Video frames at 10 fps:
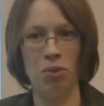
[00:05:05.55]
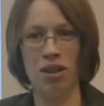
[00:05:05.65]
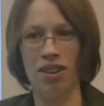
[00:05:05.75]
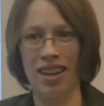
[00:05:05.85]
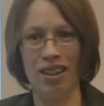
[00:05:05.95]
When
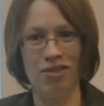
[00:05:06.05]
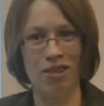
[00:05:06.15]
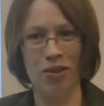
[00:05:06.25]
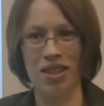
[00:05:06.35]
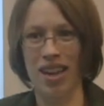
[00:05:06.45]
you're getting
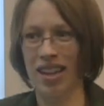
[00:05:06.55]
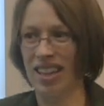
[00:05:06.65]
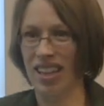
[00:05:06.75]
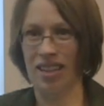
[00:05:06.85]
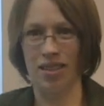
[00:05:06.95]
involved with tech,
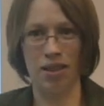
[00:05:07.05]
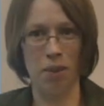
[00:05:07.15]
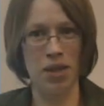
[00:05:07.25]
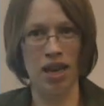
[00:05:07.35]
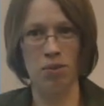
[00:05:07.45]
like
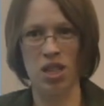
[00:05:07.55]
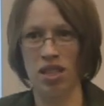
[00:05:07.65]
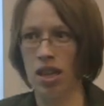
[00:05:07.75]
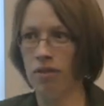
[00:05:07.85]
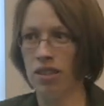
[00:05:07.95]
sometimes
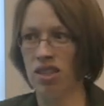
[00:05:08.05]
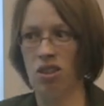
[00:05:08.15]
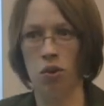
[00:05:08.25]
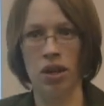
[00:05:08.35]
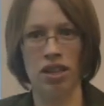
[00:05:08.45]
stuff is
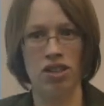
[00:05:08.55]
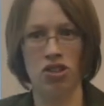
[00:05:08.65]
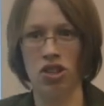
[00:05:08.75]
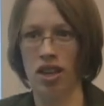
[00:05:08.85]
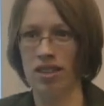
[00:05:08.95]
going to
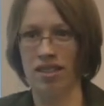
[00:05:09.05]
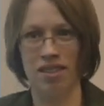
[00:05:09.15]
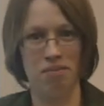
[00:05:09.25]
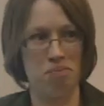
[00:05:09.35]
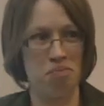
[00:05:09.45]

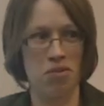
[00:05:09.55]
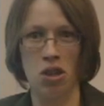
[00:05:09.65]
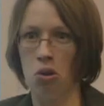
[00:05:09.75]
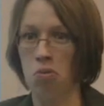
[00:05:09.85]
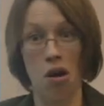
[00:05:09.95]
just
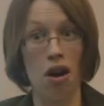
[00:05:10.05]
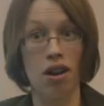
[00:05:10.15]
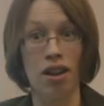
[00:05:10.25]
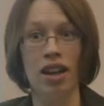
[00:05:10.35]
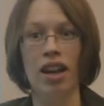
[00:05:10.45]
go
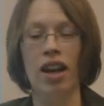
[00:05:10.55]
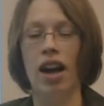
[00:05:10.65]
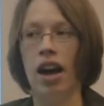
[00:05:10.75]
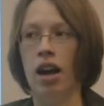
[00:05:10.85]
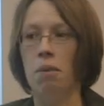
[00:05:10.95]
wrong.
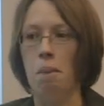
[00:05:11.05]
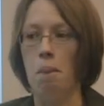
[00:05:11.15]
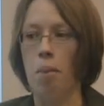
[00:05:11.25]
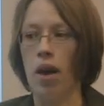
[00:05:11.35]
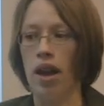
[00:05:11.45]

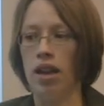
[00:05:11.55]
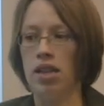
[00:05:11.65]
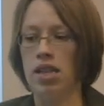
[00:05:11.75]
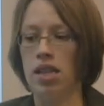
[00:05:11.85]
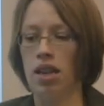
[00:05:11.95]

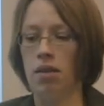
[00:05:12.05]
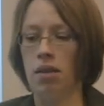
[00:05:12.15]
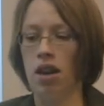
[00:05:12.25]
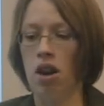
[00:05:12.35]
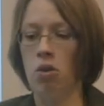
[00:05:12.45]
And
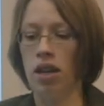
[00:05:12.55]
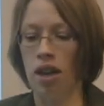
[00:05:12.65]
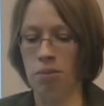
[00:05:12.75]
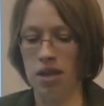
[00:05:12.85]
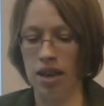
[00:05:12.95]
owning
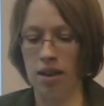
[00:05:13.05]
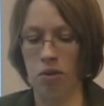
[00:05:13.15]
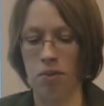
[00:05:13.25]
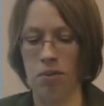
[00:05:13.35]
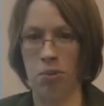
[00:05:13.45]
up to that
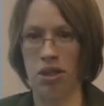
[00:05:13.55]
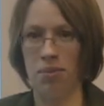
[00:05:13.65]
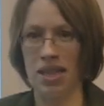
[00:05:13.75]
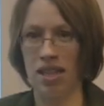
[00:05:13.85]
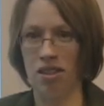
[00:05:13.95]
with my public
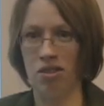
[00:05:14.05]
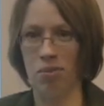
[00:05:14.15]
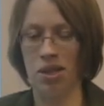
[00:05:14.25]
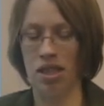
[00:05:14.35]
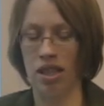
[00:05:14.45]
speaking
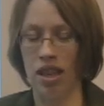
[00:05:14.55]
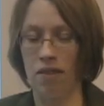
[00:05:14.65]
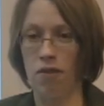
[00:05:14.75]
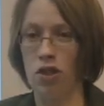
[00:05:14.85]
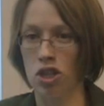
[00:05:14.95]
students, particularly
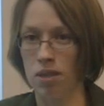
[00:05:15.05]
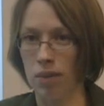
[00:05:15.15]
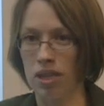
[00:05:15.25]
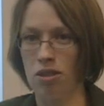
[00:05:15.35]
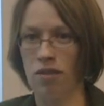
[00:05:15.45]
that first
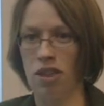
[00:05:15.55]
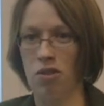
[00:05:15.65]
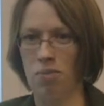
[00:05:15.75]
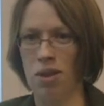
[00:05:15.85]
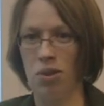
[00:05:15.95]
semester of the
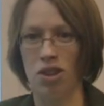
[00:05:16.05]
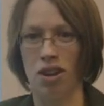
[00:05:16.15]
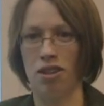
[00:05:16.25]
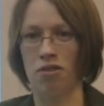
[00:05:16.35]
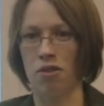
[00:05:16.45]
QEP, was
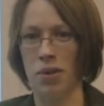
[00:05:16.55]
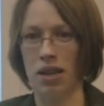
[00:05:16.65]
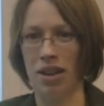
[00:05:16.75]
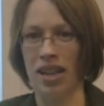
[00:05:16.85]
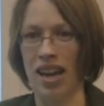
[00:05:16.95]
hard for me, right?